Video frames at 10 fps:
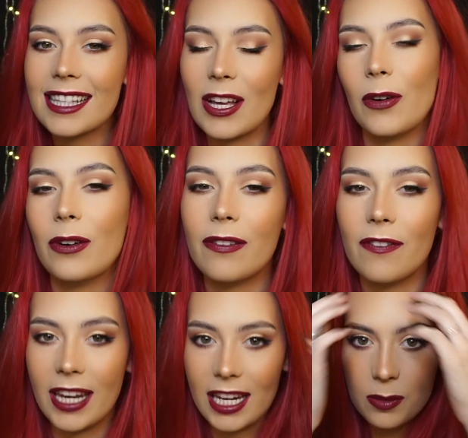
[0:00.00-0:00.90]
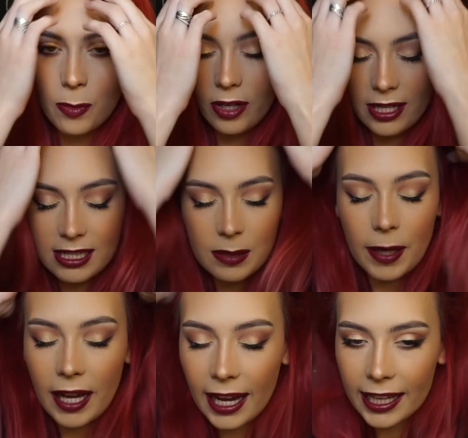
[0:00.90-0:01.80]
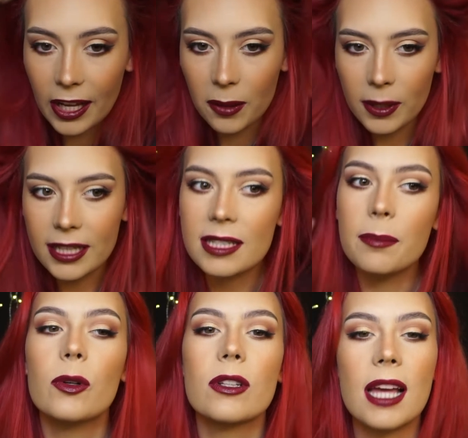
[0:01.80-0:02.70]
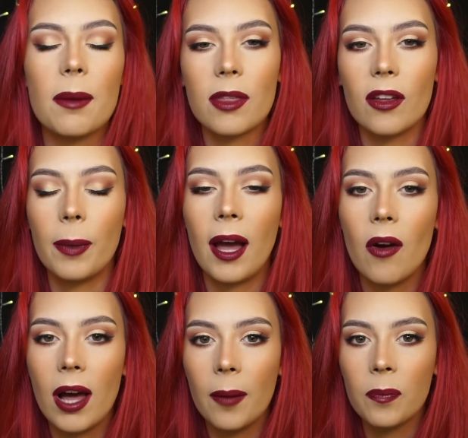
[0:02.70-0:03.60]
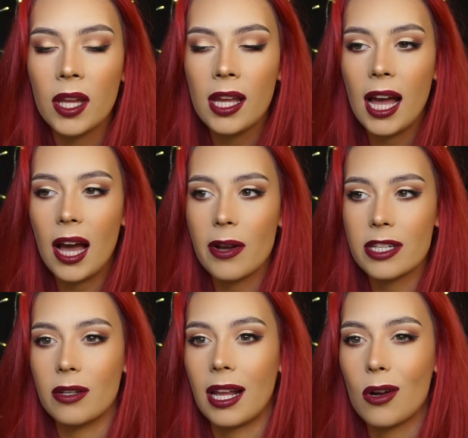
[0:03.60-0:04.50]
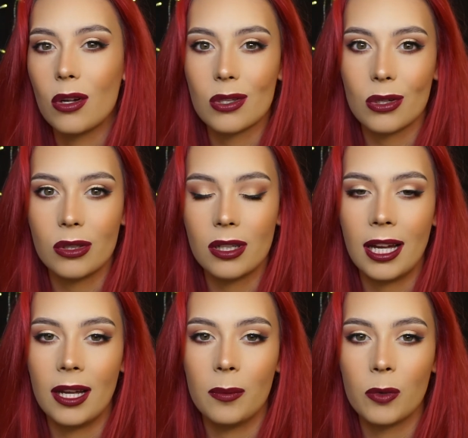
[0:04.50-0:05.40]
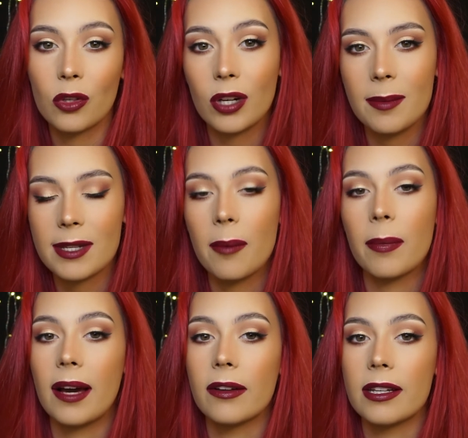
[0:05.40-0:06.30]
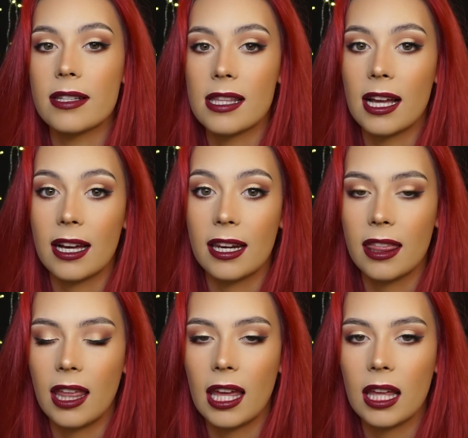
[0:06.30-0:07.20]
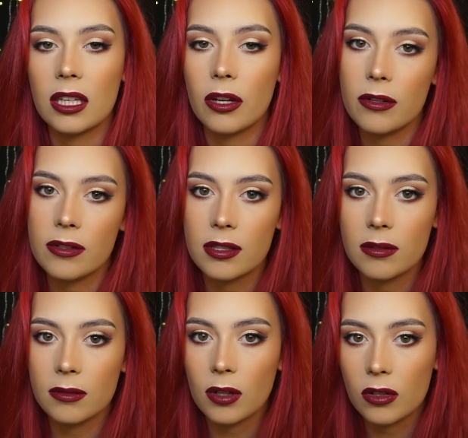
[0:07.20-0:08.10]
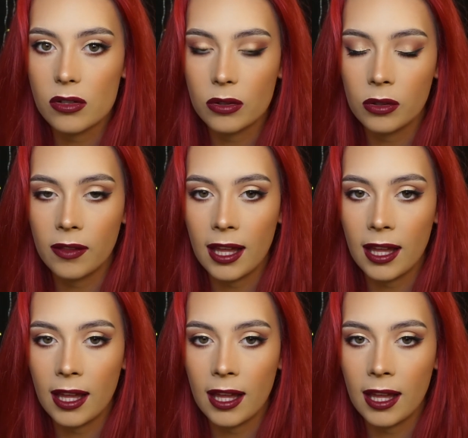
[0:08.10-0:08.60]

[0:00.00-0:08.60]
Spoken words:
all finished product, but I go into more depth about how I do like contour with creams and powders and that kind of thing, nose contour,